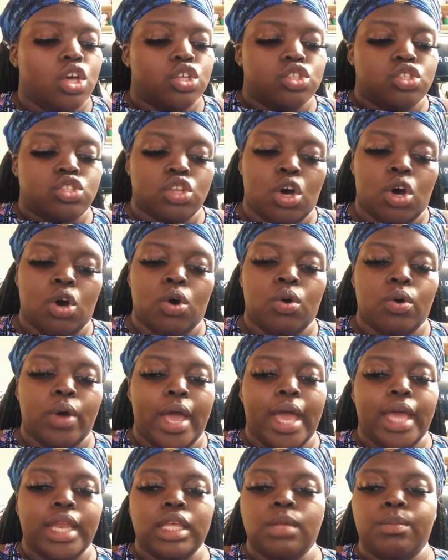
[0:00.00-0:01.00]
So
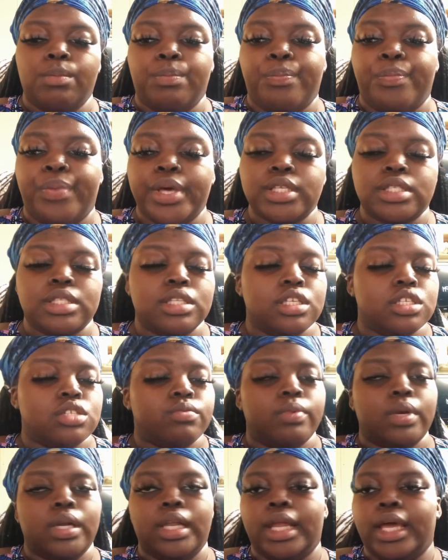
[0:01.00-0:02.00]
any business
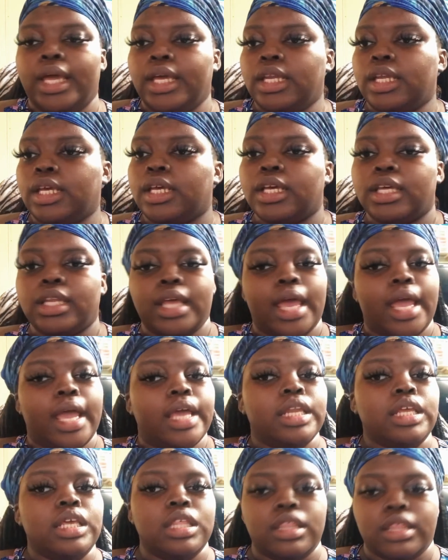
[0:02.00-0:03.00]
related
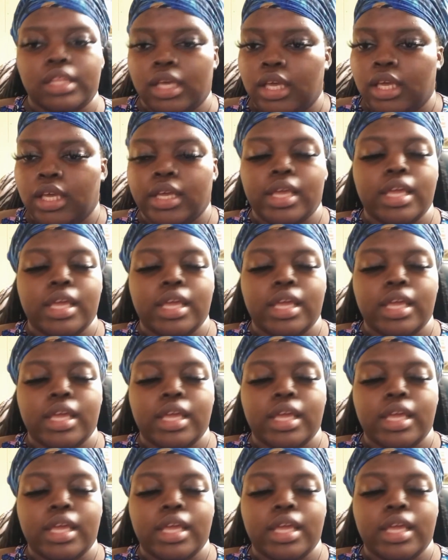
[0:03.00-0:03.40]
anything,